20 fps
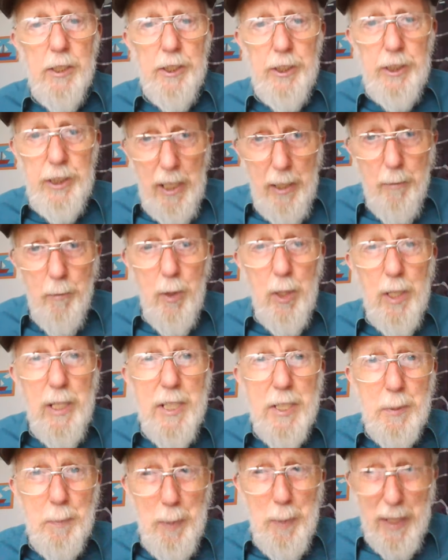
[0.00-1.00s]
generally
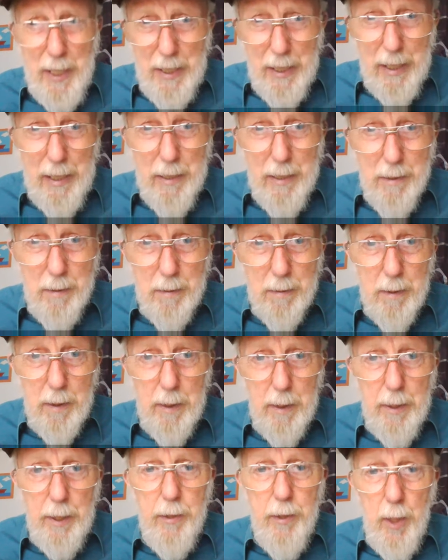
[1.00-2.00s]
speaking,
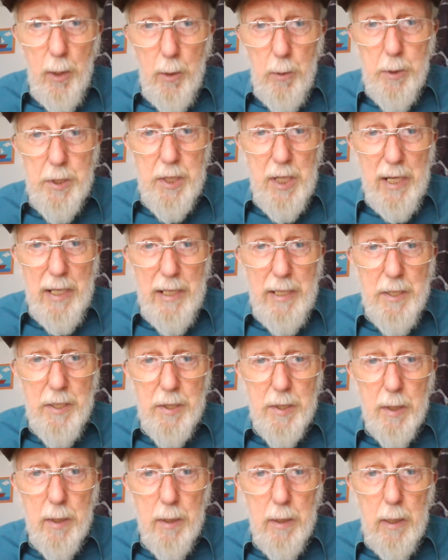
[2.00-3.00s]
in those
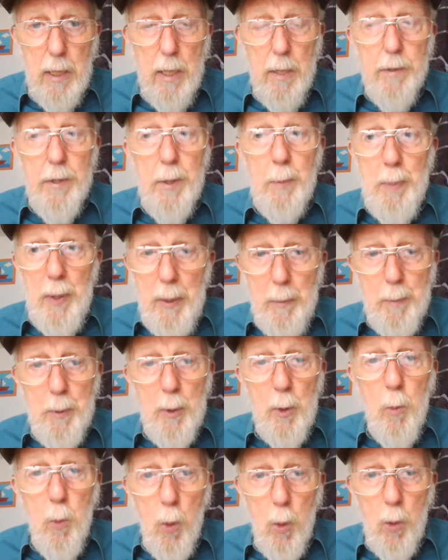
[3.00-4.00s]
days, the people
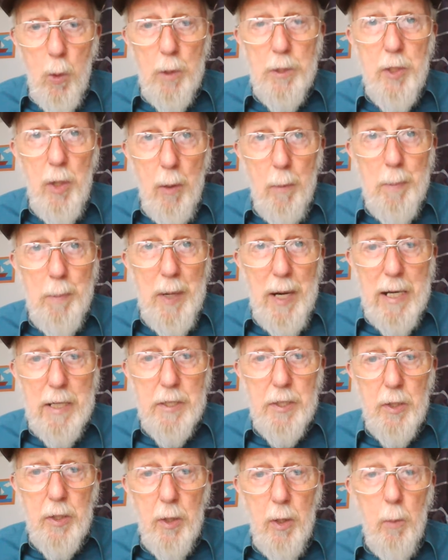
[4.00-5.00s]
who wore top
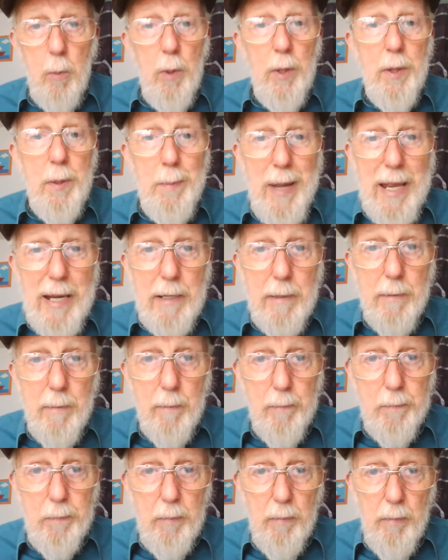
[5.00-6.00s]
hats were the men.
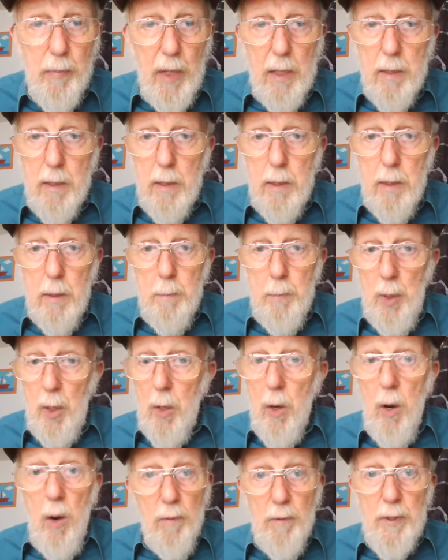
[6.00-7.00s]

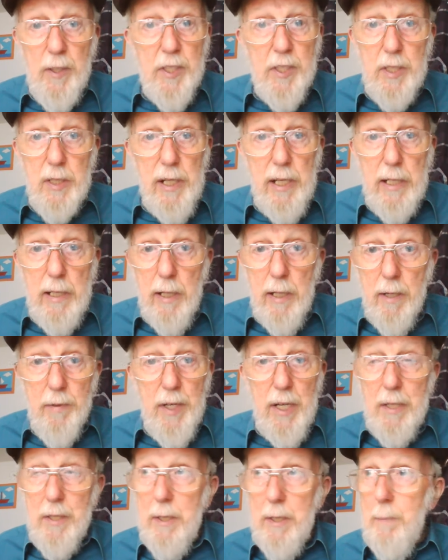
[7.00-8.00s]
But obviously,
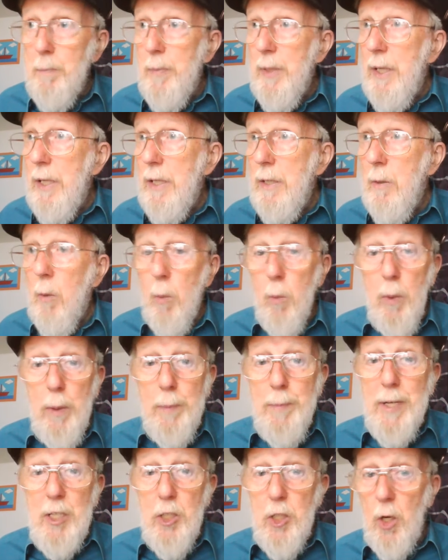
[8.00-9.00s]
that didn't mean
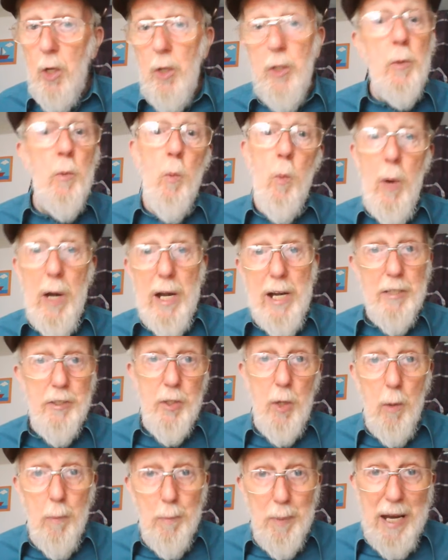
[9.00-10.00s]
women couldn't wear
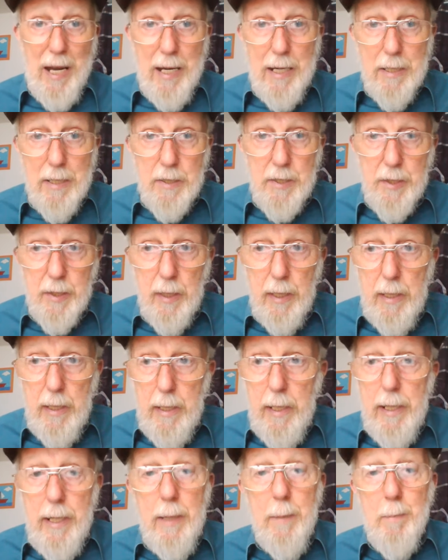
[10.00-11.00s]
top hats.
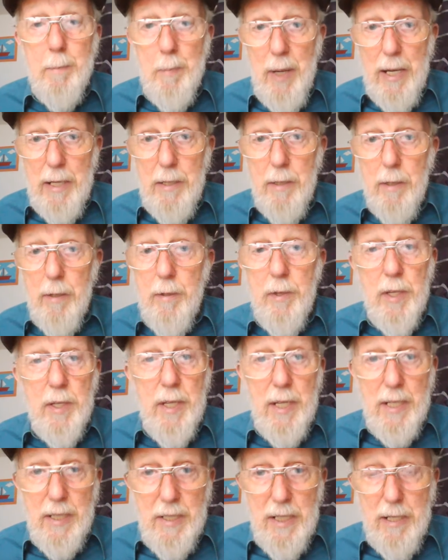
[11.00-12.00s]
It meant
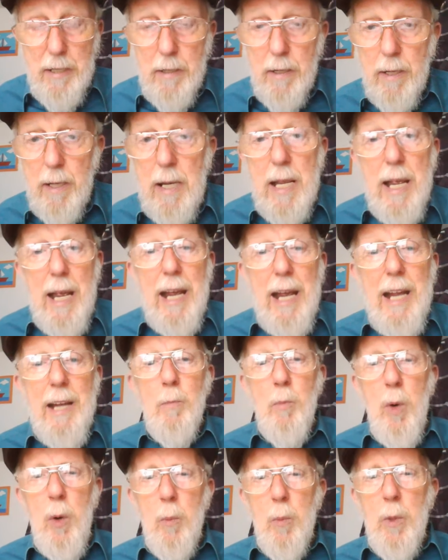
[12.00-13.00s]
that they didn't.
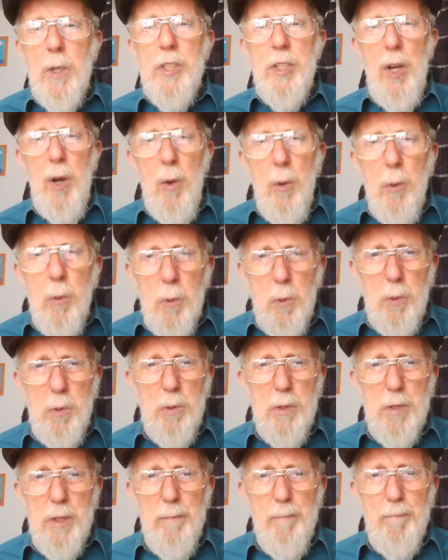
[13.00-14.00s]
And what we're told